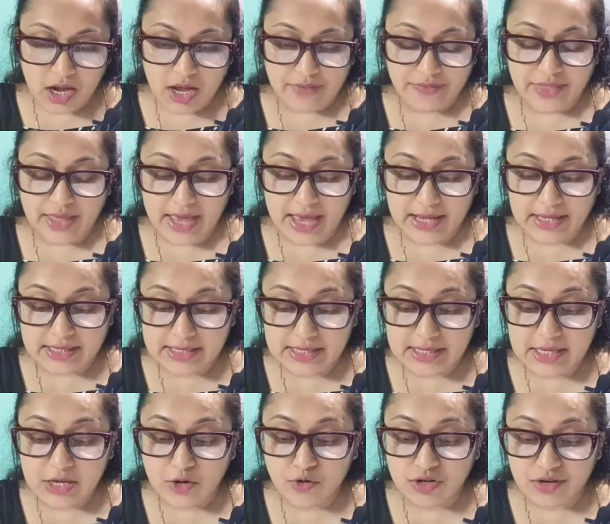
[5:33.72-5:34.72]
The
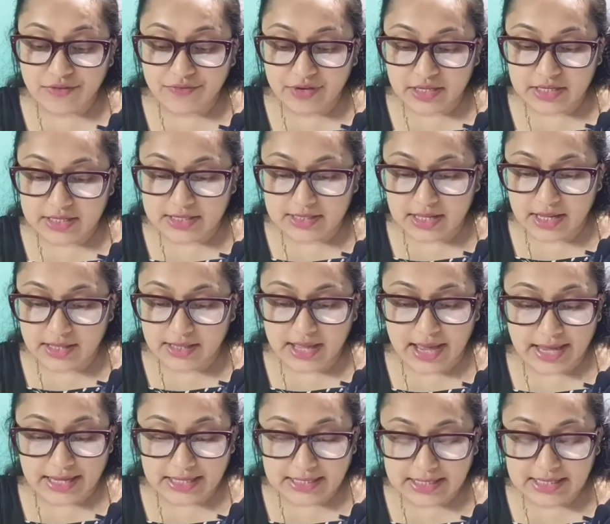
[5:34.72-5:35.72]
executive
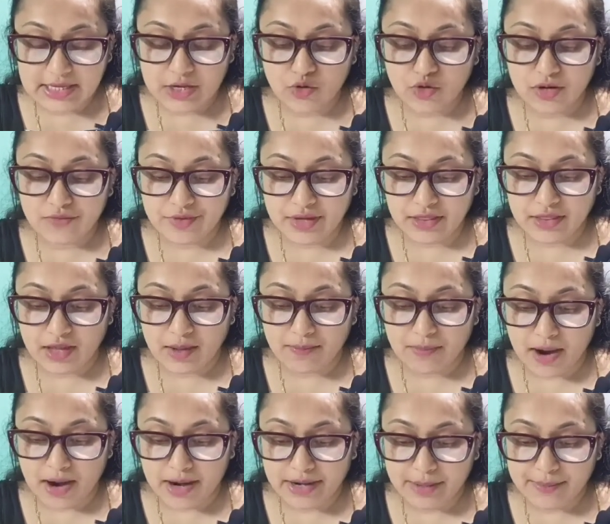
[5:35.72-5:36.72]
in the
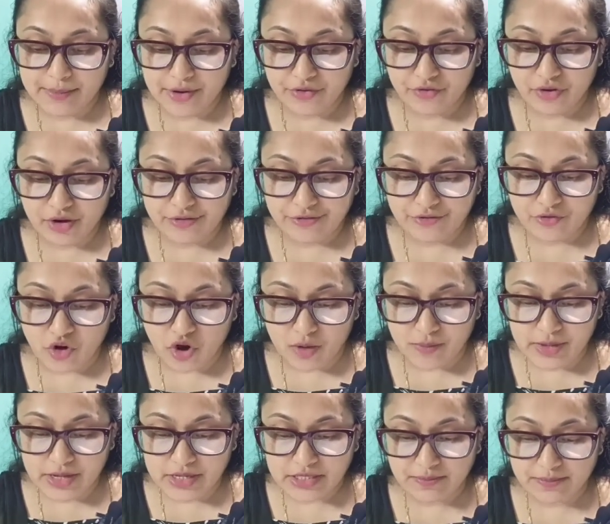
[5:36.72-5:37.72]
parliamentary
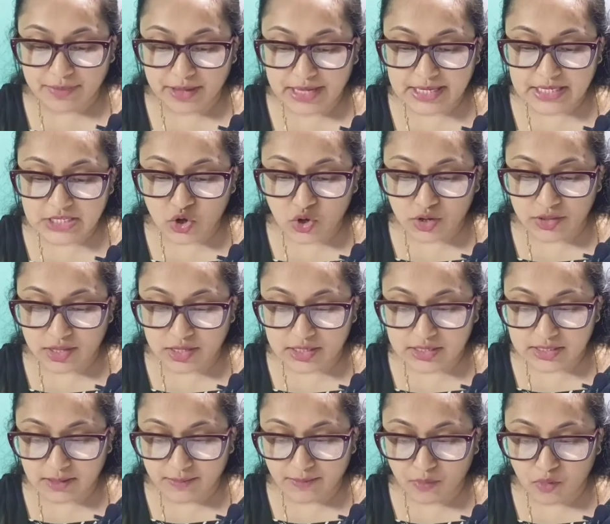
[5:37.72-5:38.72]
form is based on the
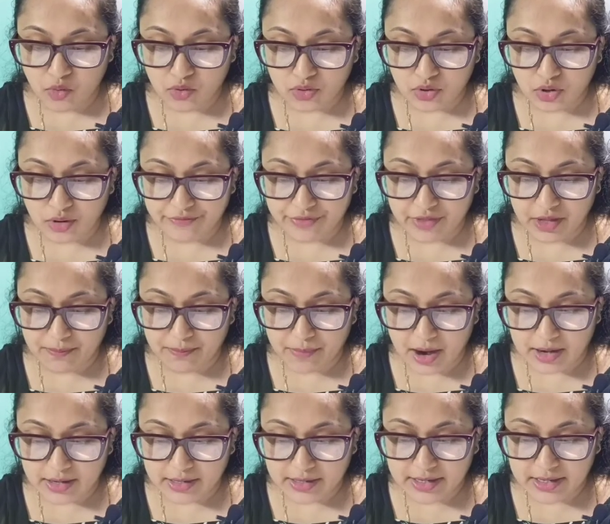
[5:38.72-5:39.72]
support of the
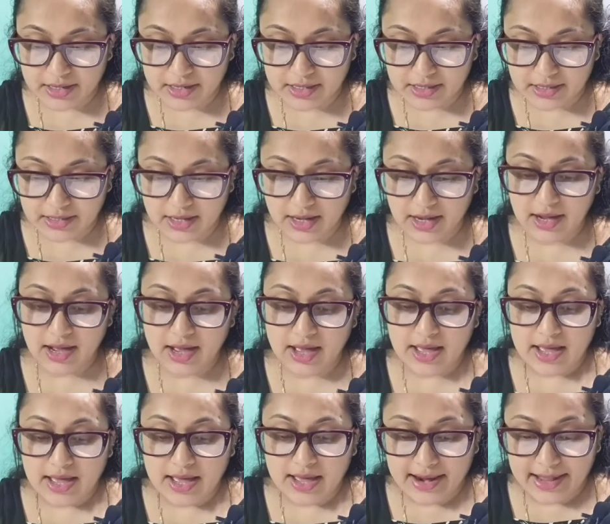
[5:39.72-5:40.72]
party in the
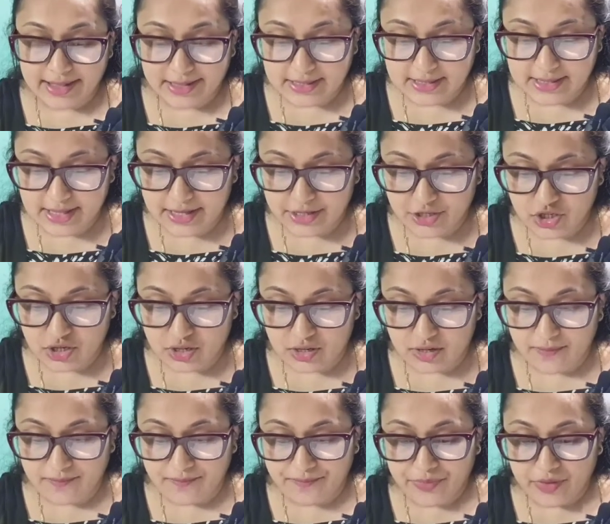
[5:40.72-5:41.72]

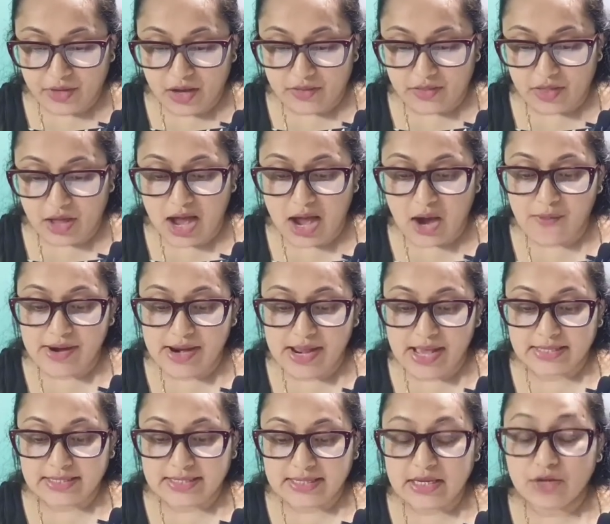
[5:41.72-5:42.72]
legislature. Now how an
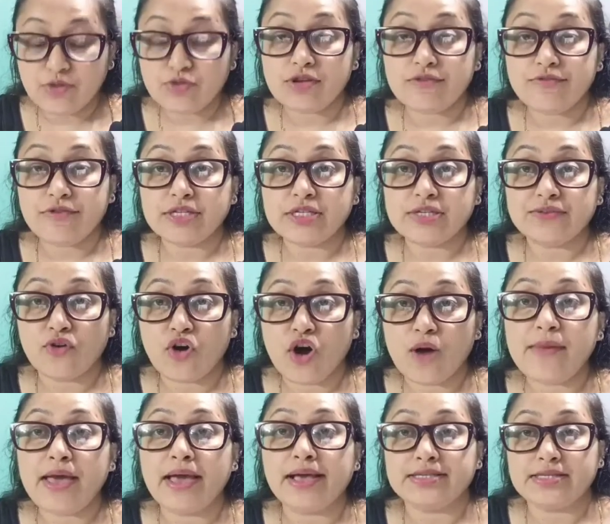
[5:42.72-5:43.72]
executive is
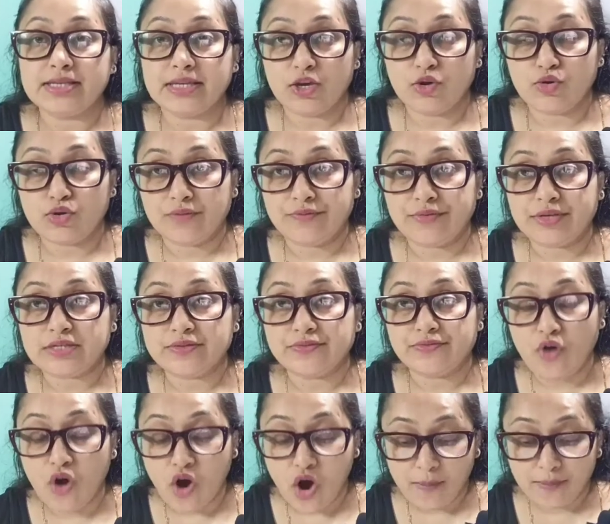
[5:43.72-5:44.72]
formed? Executive is
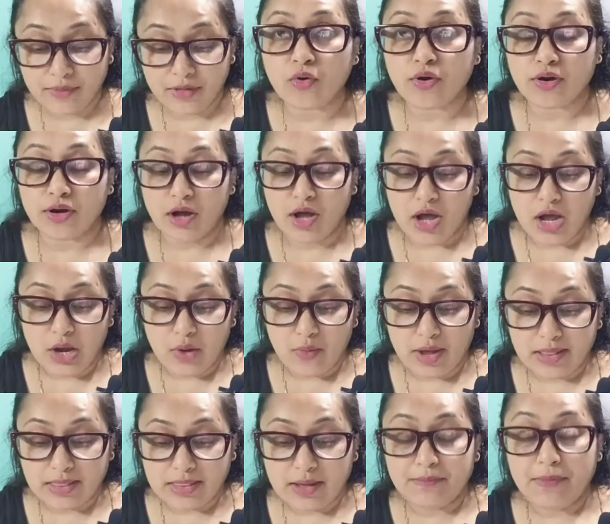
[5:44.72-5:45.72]
formed
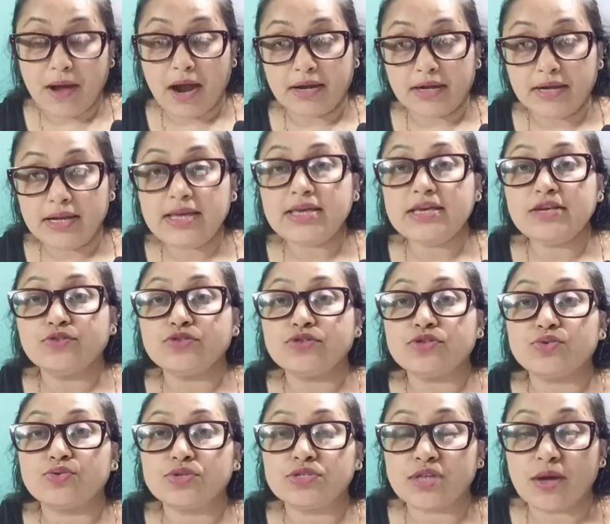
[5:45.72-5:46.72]
when the party
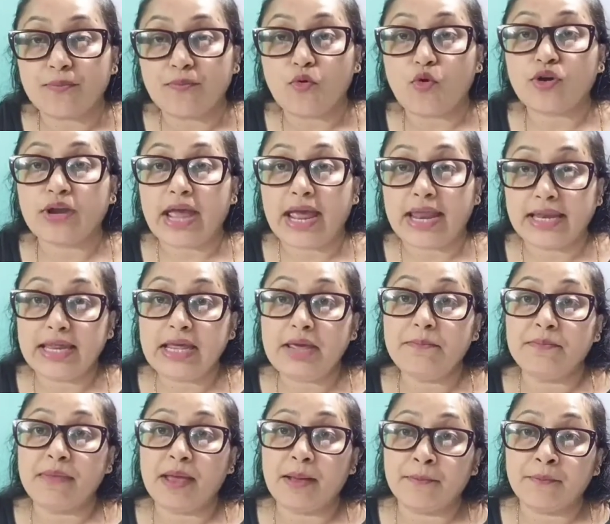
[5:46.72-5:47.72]
used to support any
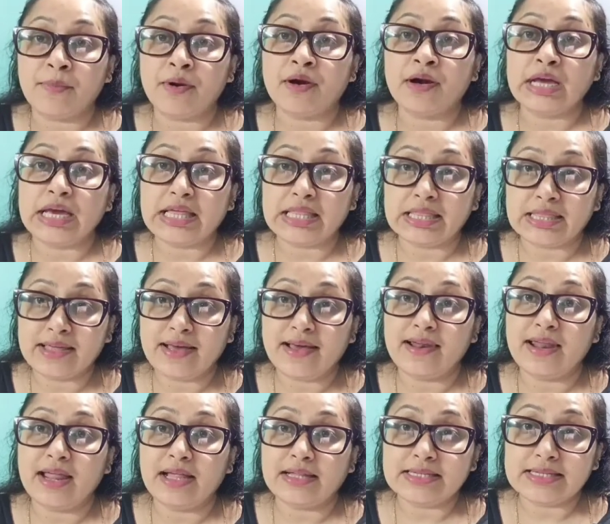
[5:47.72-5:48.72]
member in the
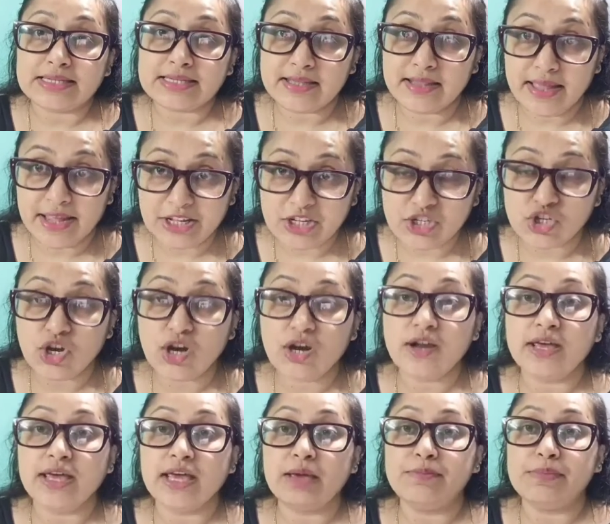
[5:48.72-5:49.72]

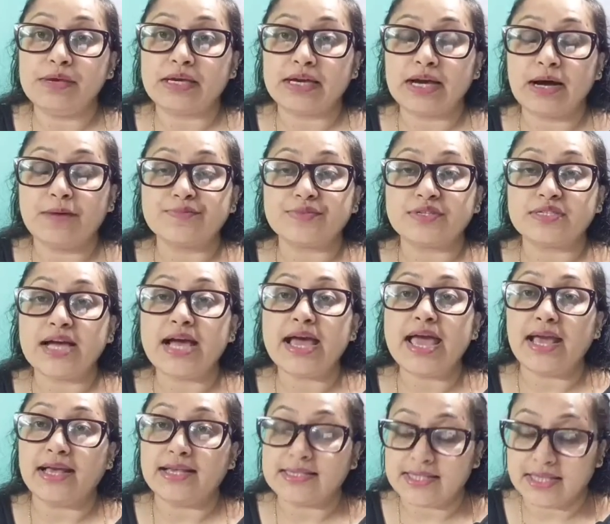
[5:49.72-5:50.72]
legislature. He becomes the
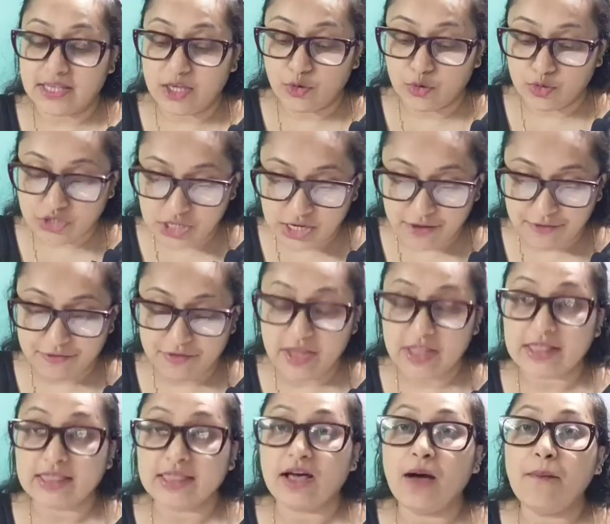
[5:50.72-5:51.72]
executive
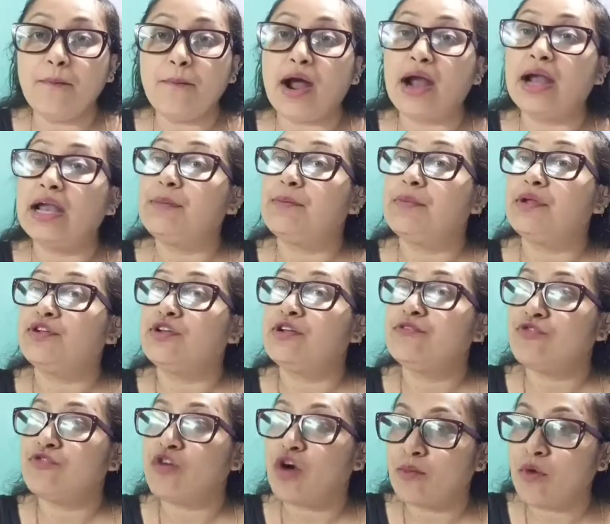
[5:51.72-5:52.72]
in the parliamentary
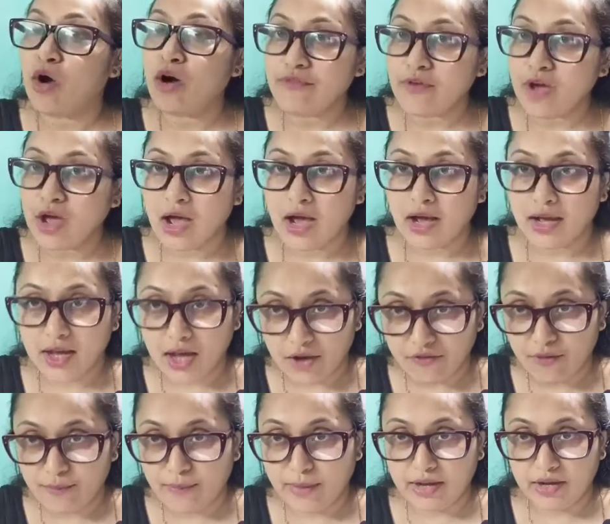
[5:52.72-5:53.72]
form of
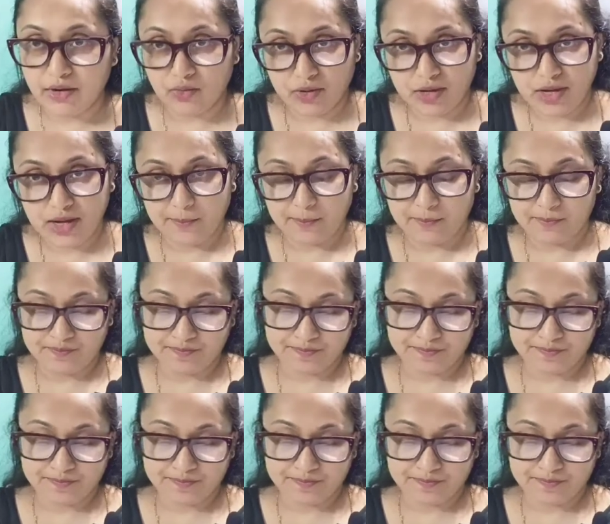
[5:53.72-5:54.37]
government. Okay.